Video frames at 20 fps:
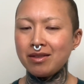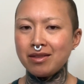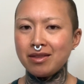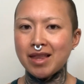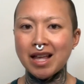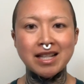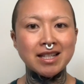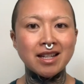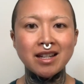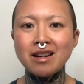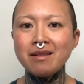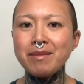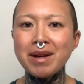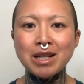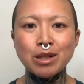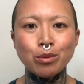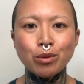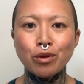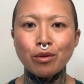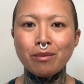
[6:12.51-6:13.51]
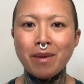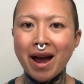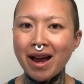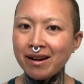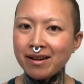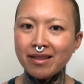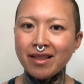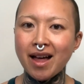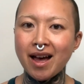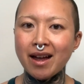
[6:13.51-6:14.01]
that's going to mess with your mind
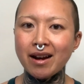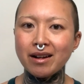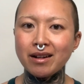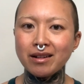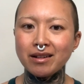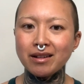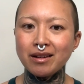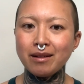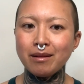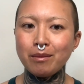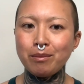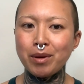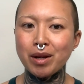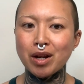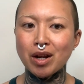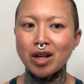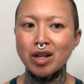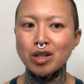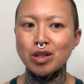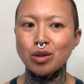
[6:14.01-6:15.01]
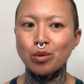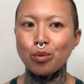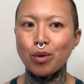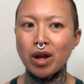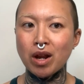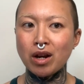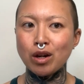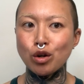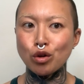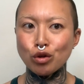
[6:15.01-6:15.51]
a lot. Because
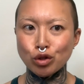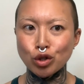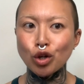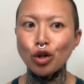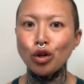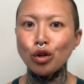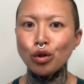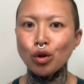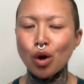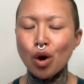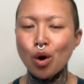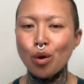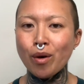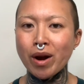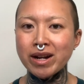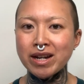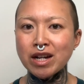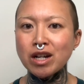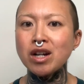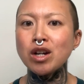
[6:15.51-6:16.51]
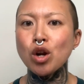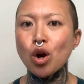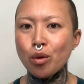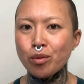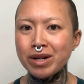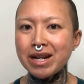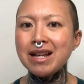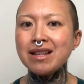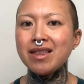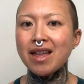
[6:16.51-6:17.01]
when you're told, oh, I need to go
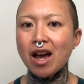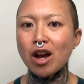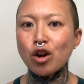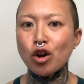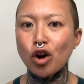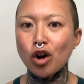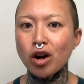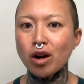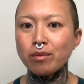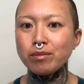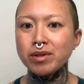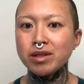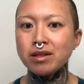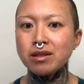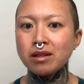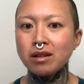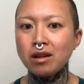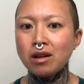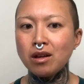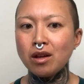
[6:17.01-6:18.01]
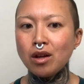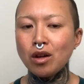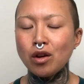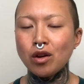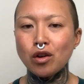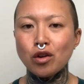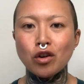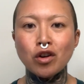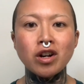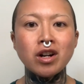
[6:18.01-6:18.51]
and eat that carbs,
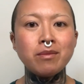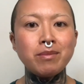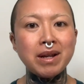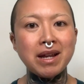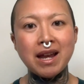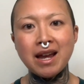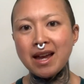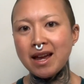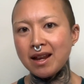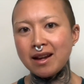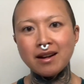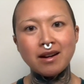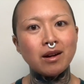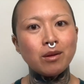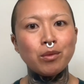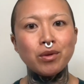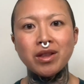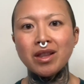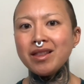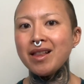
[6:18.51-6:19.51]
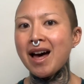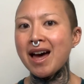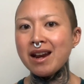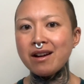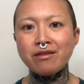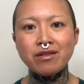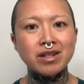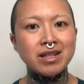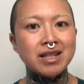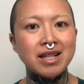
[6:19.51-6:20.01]
you're going to be hit with a lot
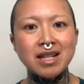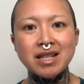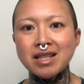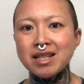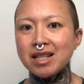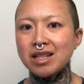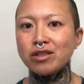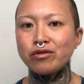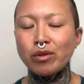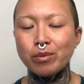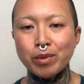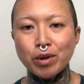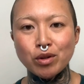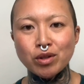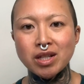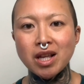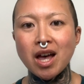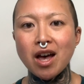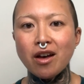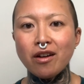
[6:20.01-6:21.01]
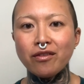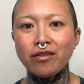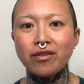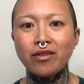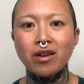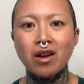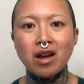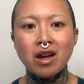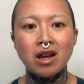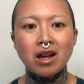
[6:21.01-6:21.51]
of resistance from yourself
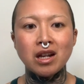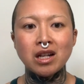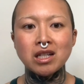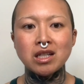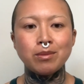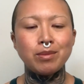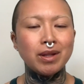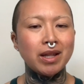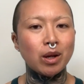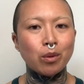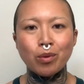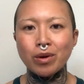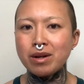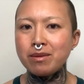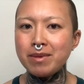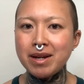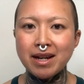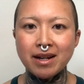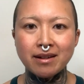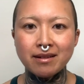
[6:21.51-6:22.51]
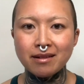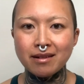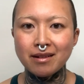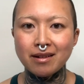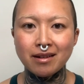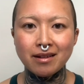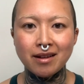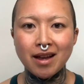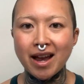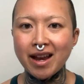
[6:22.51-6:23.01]
to be like, what do you mean?
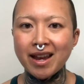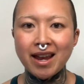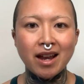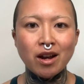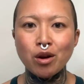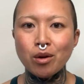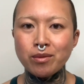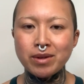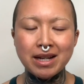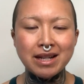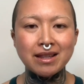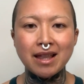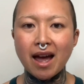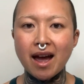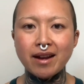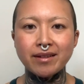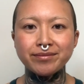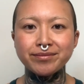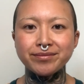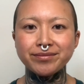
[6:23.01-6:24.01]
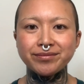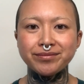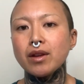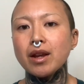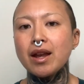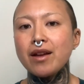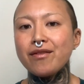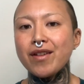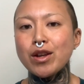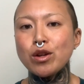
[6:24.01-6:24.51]
I can't go and eat that.
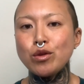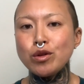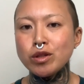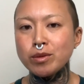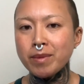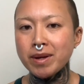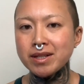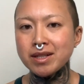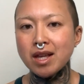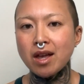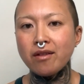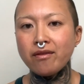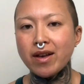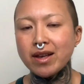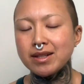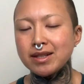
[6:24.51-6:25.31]
If I use myself